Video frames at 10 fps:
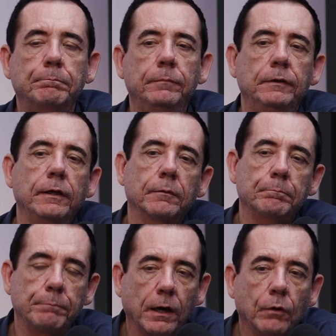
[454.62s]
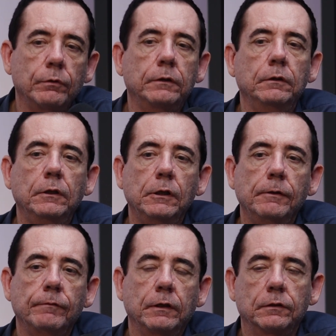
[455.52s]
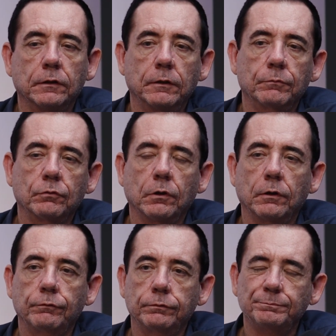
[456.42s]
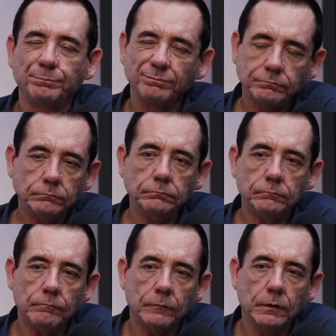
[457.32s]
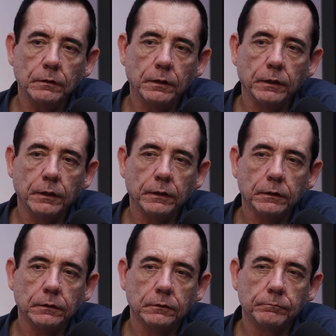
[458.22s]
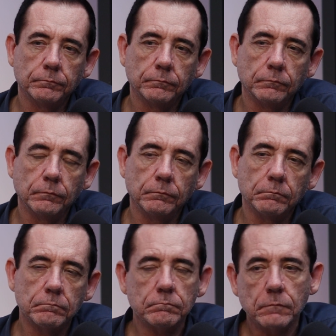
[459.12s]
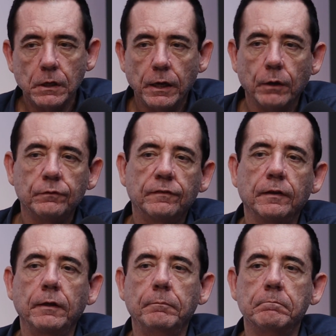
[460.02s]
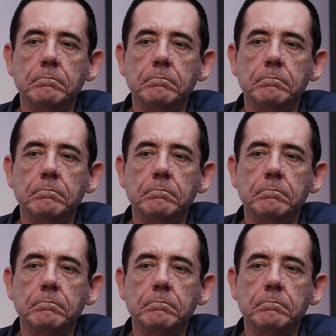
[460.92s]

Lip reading: their power in terms of, I would say,